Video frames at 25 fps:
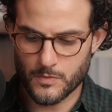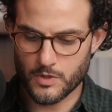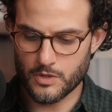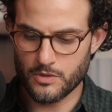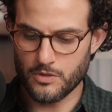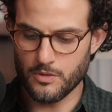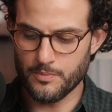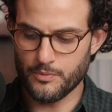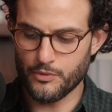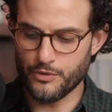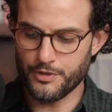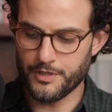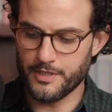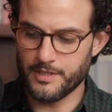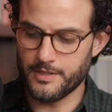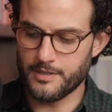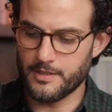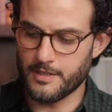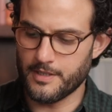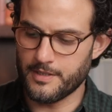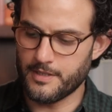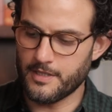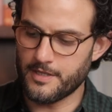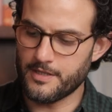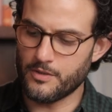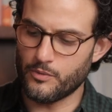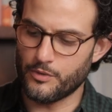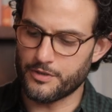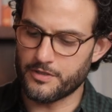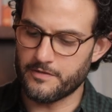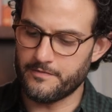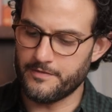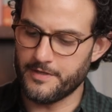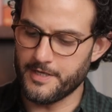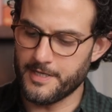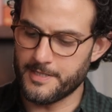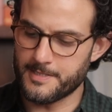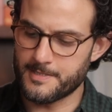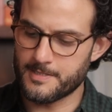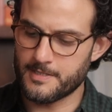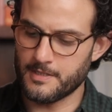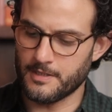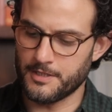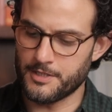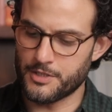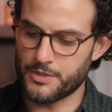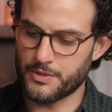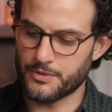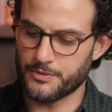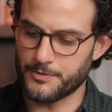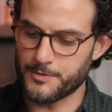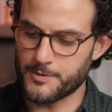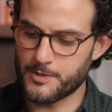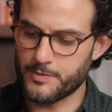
you put in another one of these cylindrical